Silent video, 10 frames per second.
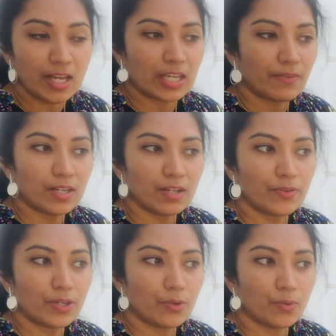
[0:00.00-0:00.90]
Even if
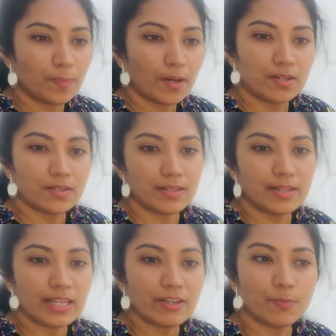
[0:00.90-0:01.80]
you plant the
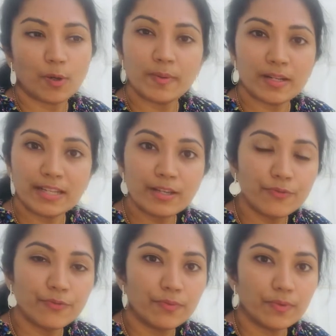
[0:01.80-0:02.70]
leaf, probably
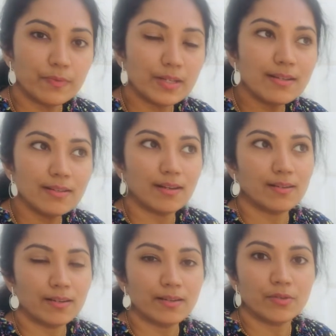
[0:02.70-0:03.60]
leaf will
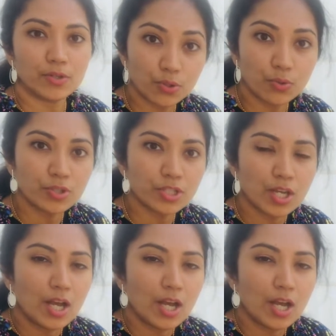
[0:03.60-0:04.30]
root,